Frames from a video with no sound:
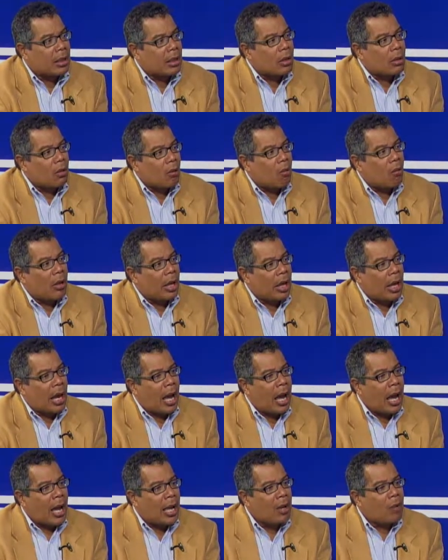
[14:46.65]
where
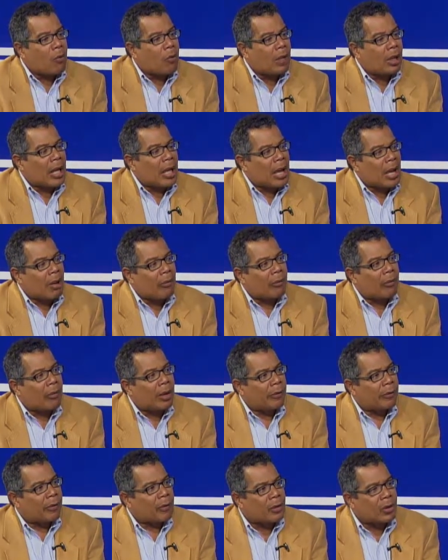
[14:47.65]
I will have
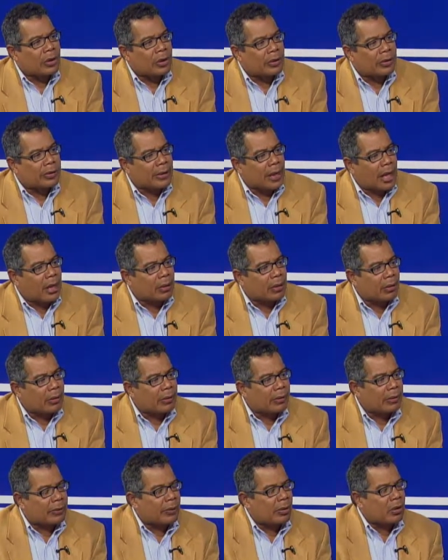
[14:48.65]
refugee status,
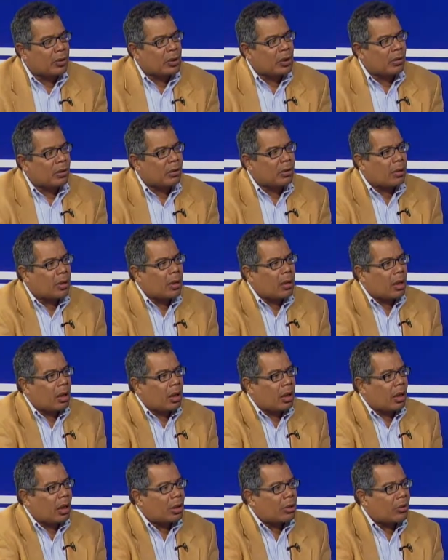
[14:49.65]
such as a
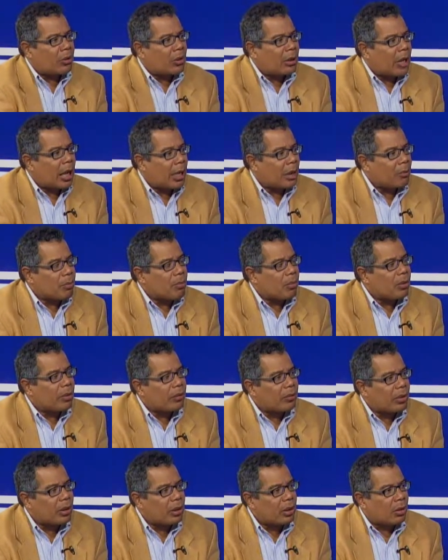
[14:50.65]
country like
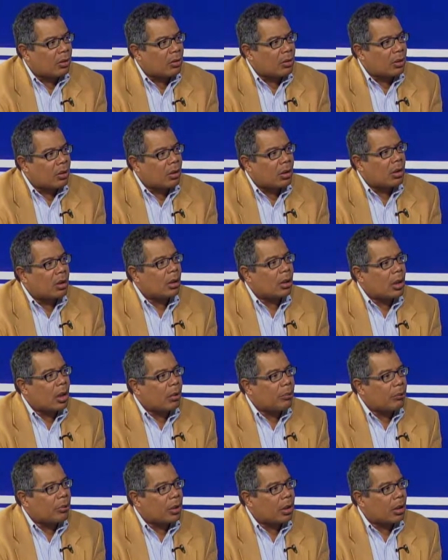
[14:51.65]
Brazil,
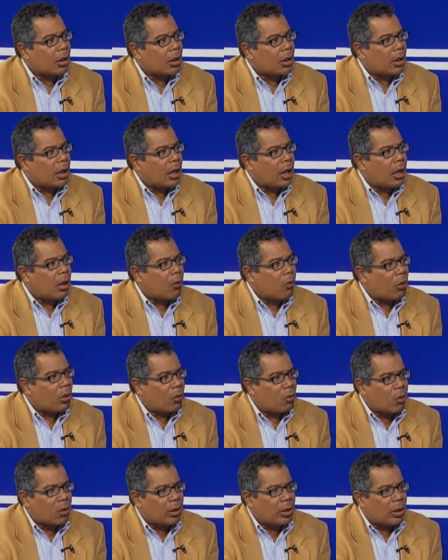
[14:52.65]
Colombia,
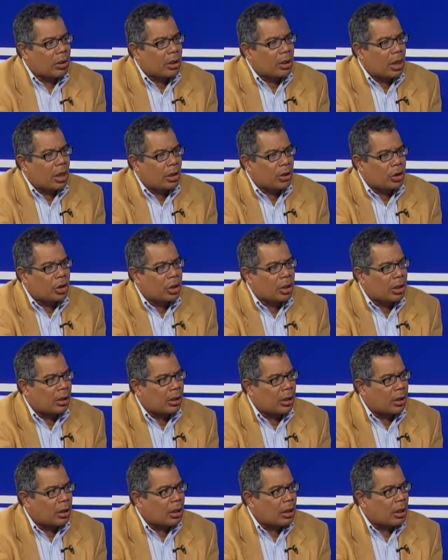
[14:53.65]
Ecuador,
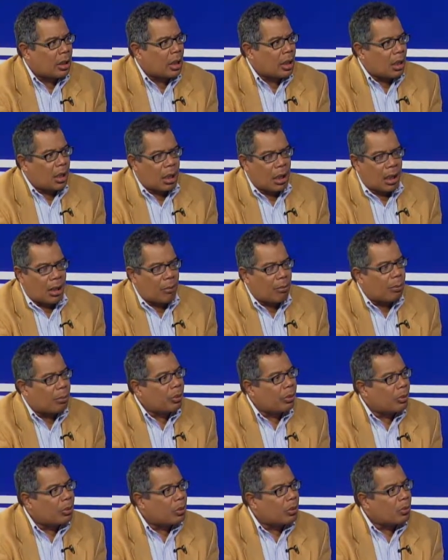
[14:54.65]
Chile,
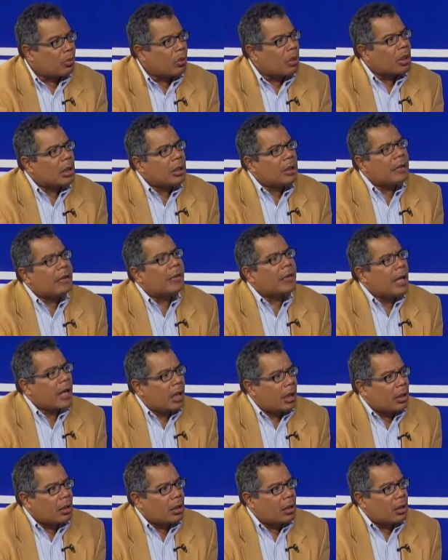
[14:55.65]
Peru,
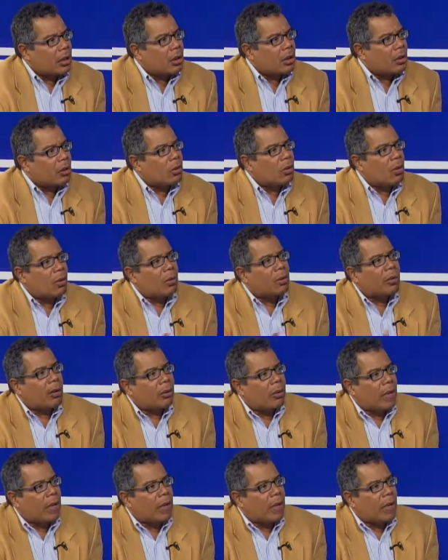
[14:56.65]
then those are my